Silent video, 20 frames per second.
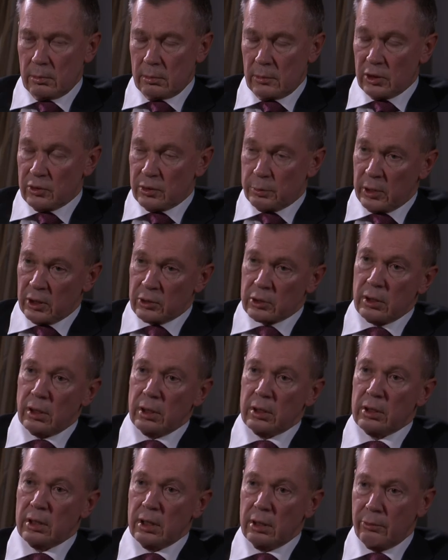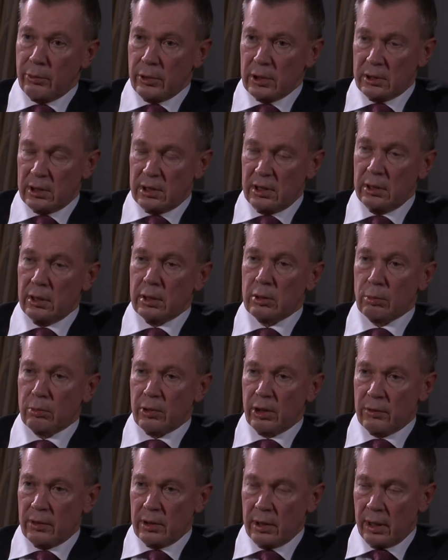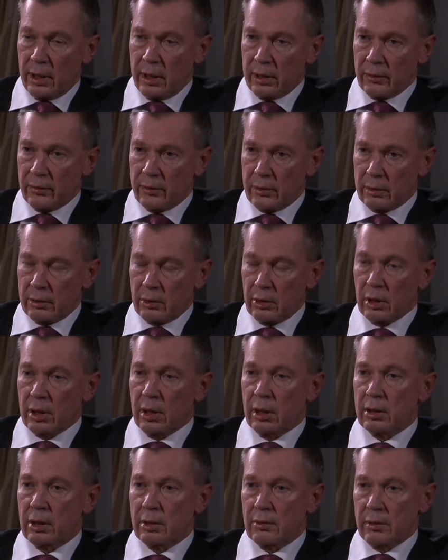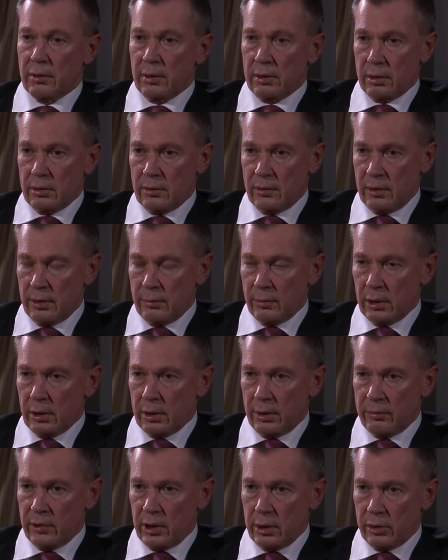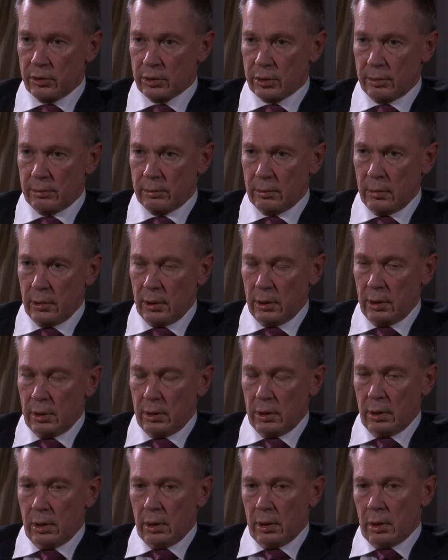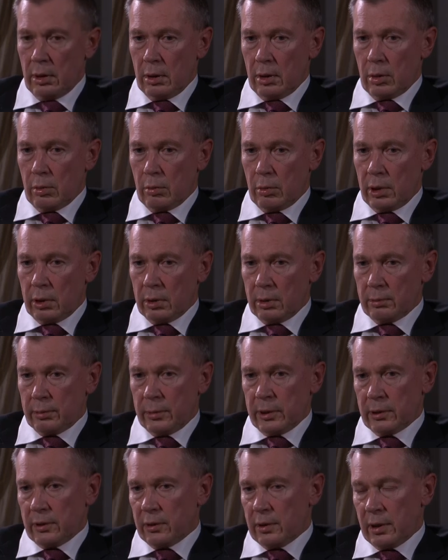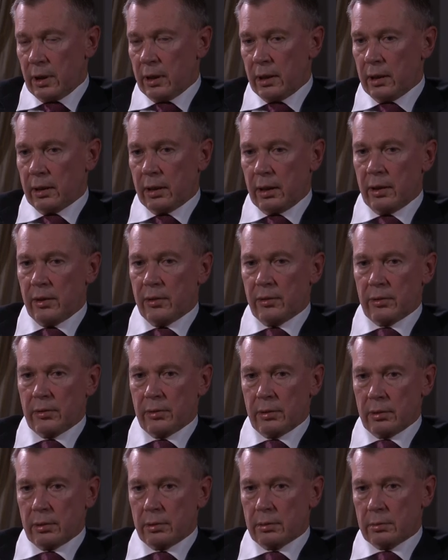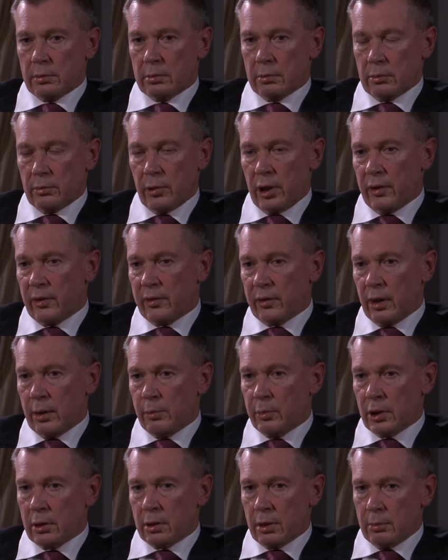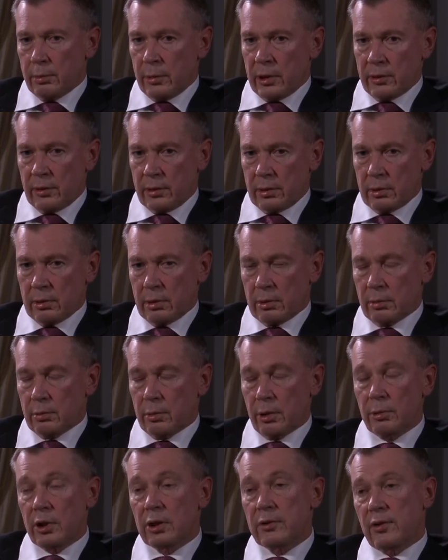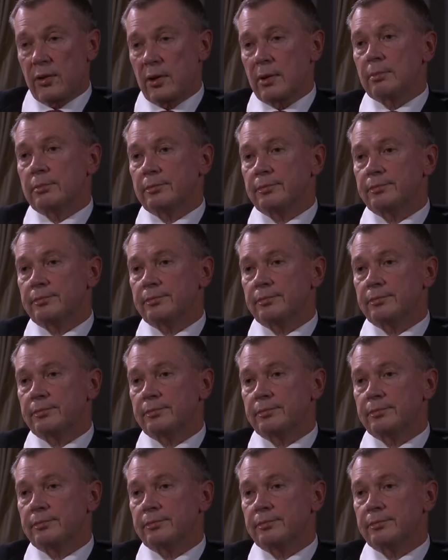especially dealing with the acts regarding the civil aviation. Well, but in any case, we are skeptical, but we will see.